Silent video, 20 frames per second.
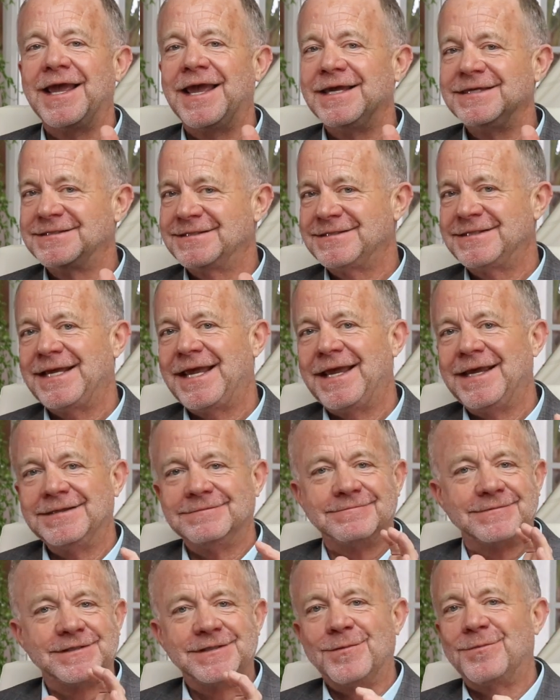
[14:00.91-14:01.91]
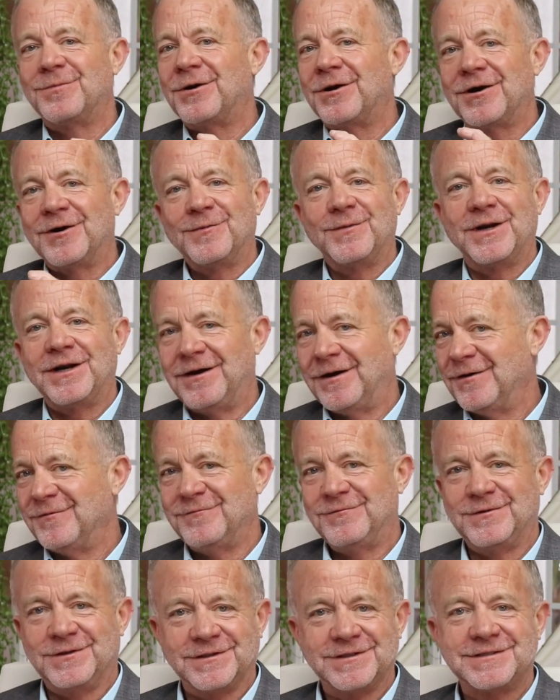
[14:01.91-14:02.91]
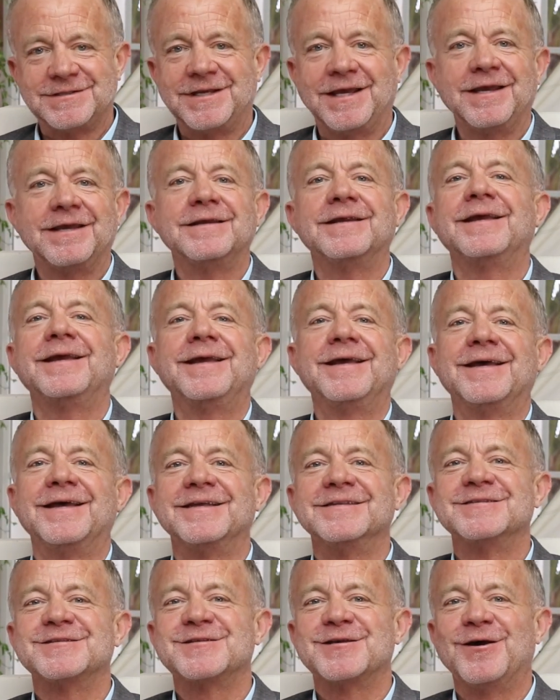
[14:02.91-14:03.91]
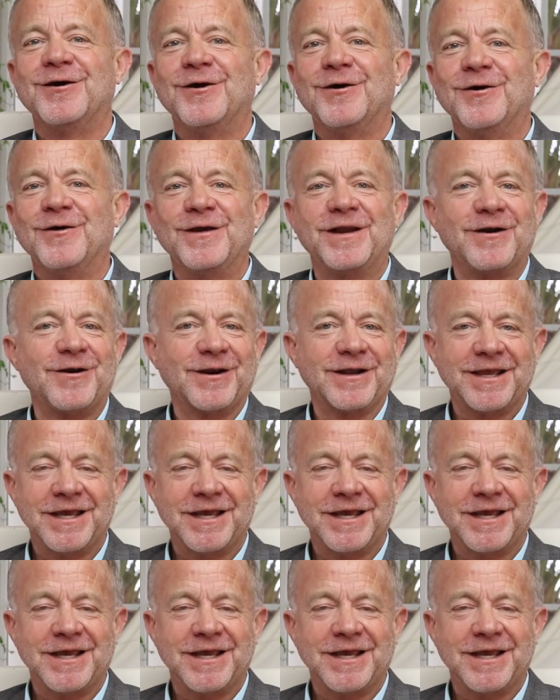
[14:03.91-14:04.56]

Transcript: a state Department of Real Estate. And so in our